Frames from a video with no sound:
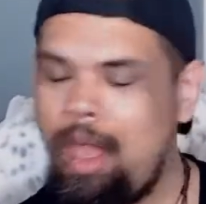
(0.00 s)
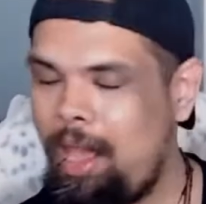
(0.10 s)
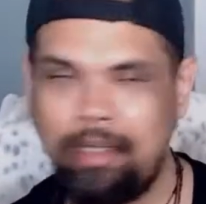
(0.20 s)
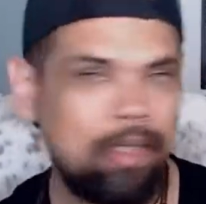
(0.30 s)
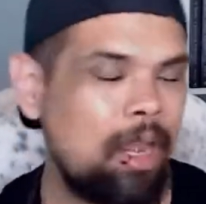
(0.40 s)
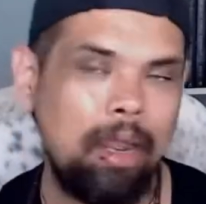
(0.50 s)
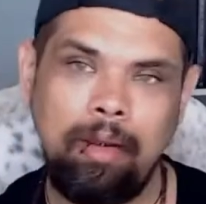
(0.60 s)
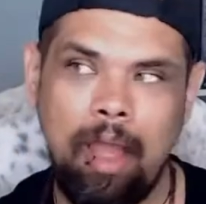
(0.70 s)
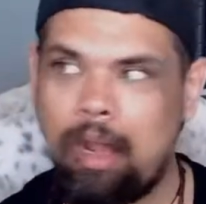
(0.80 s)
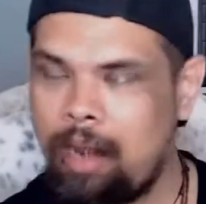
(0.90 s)
It's
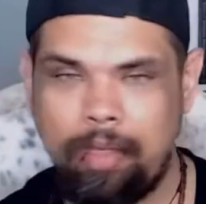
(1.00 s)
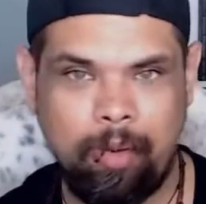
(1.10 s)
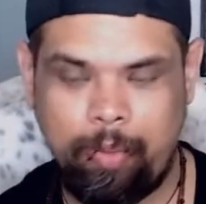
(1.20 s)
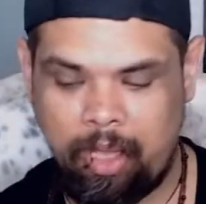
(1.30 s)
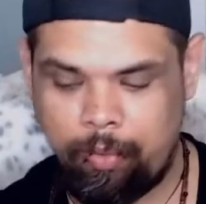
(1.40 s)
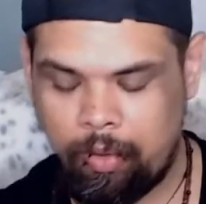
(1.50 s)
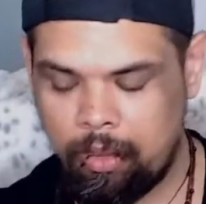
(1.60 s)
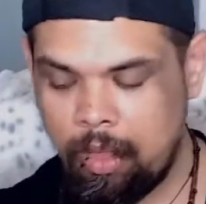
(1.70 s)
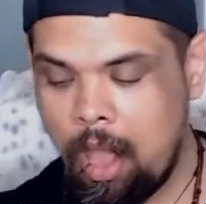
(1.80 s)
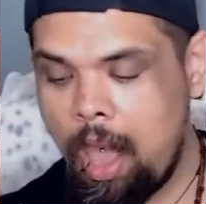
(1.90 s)
not on other
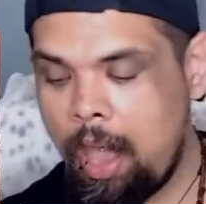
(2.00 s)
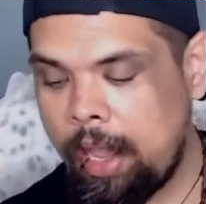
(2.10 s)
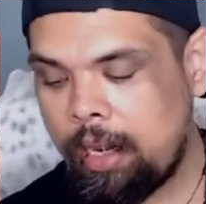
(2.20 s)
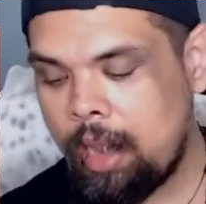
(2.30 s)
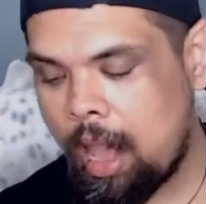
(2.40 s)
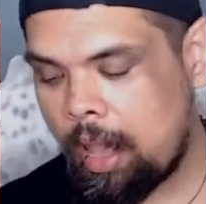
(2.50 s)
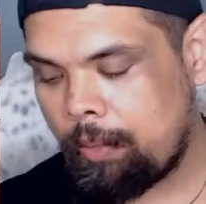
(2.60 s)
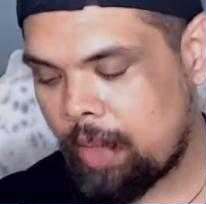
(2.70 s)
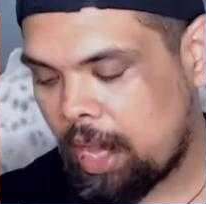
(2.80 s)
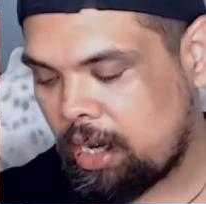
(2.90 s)
people. And
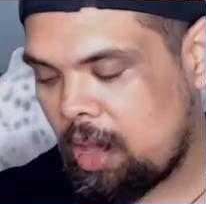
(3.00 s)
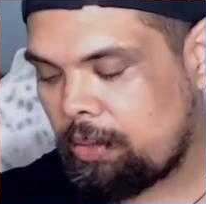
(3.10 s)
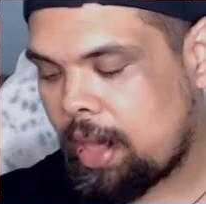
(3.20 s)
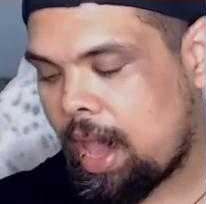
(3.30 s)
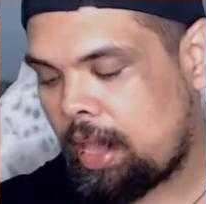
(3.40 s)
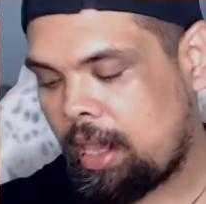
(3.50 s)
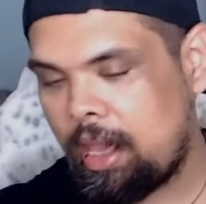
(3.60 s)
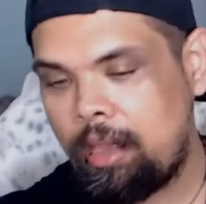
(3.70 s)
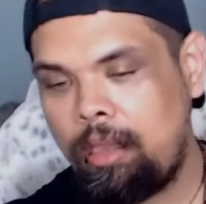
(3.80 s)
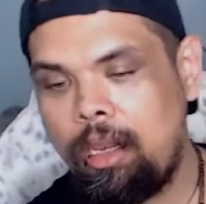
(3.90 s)
I know
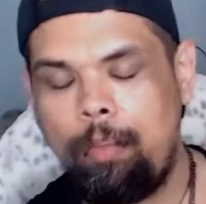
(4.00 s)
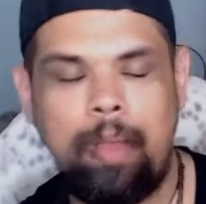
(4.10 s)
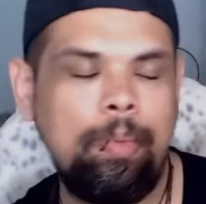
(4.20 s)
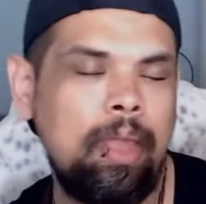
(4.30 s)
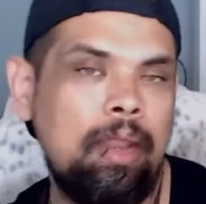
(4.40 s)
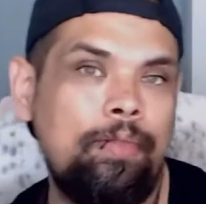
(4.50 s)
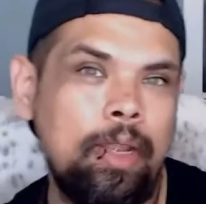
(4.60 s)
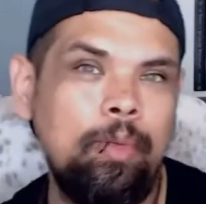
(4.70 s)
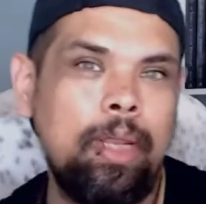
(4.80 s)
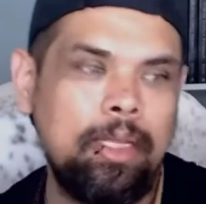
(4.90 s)
that people get
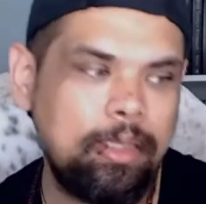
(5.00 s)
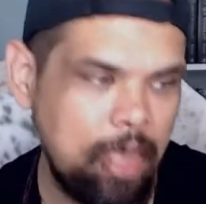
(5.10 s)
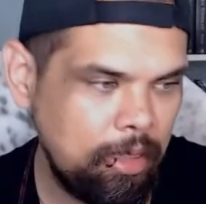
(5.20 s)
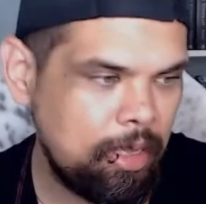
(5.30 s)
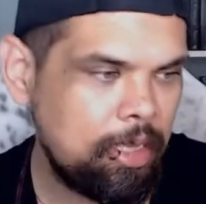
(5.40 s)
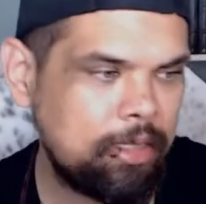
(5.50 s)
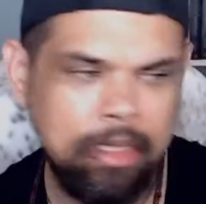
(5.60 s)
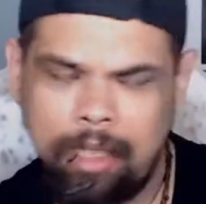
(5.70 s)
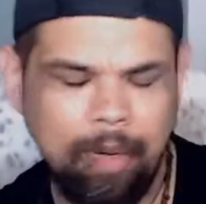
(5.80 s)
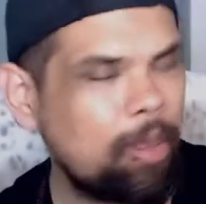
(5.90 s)
offended when I say this. It's
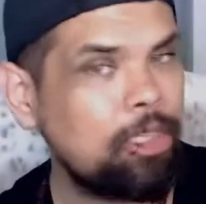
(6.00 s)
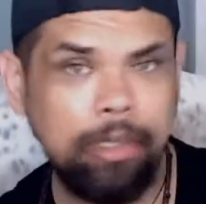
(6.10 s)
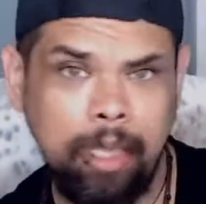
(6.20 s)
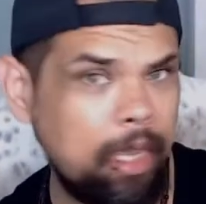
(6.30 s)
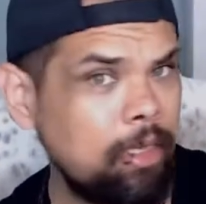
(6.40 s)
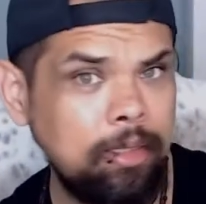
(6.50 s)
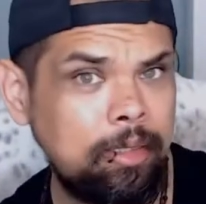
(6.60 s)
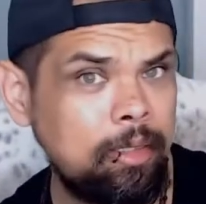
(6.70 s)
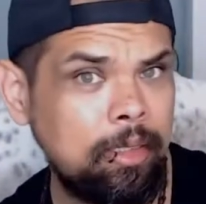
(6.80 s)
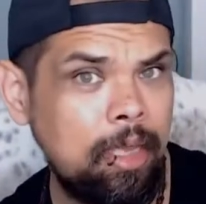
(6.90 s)
not about your kids.